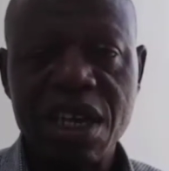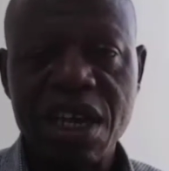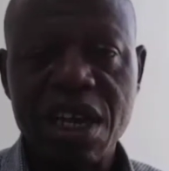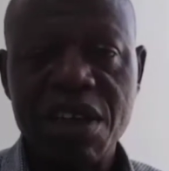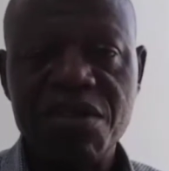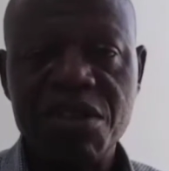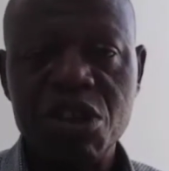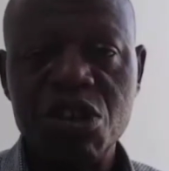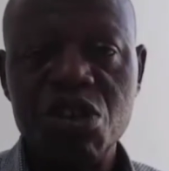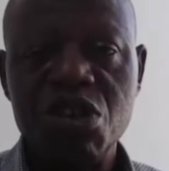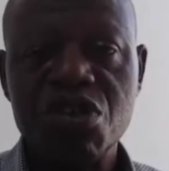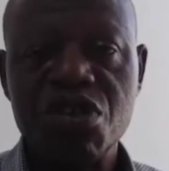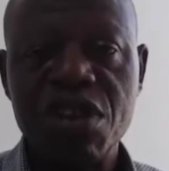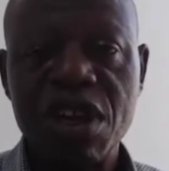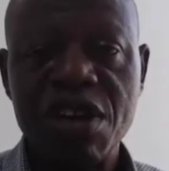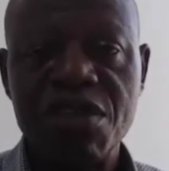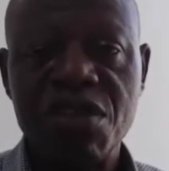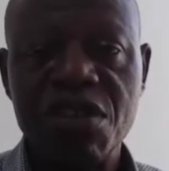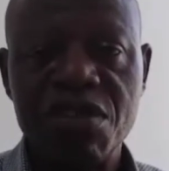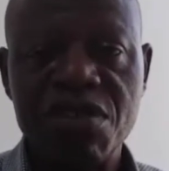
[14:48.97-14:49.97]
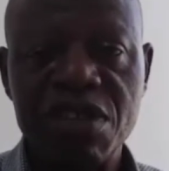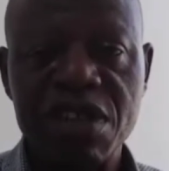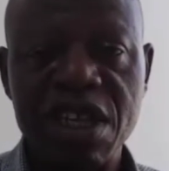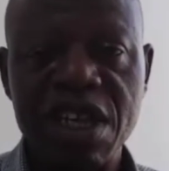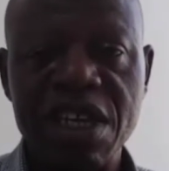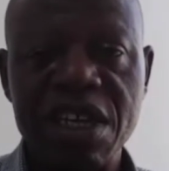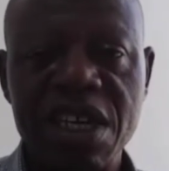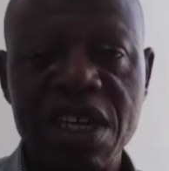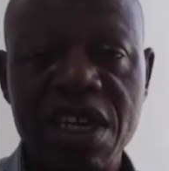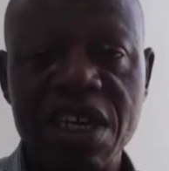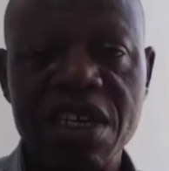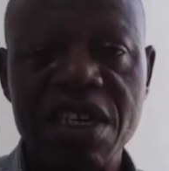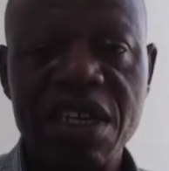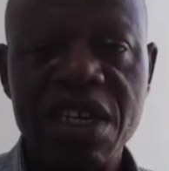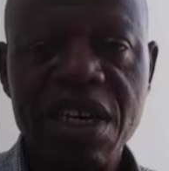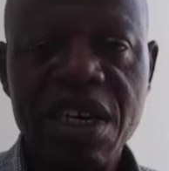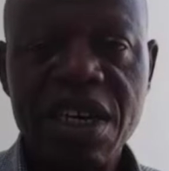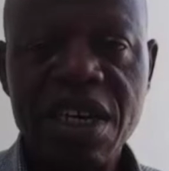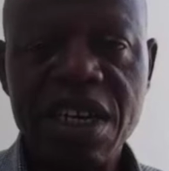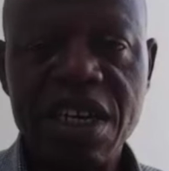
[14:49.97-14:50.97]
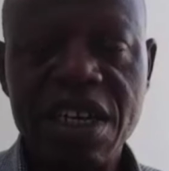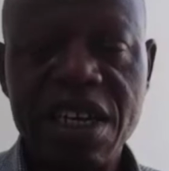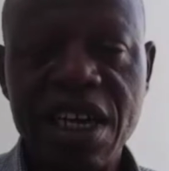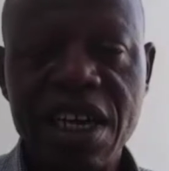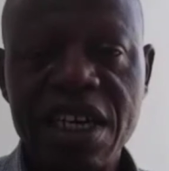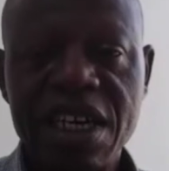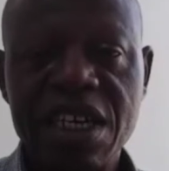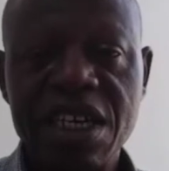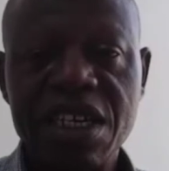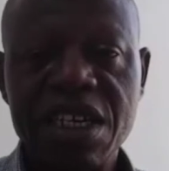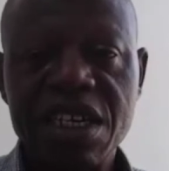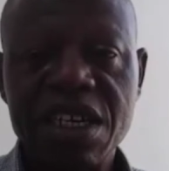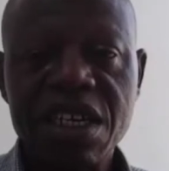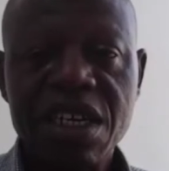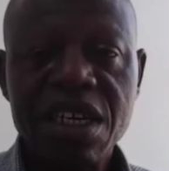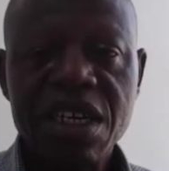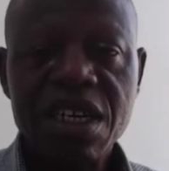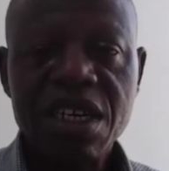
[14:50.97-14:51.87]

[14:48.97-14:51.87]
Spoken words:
has a useful life of 10 years. In that case,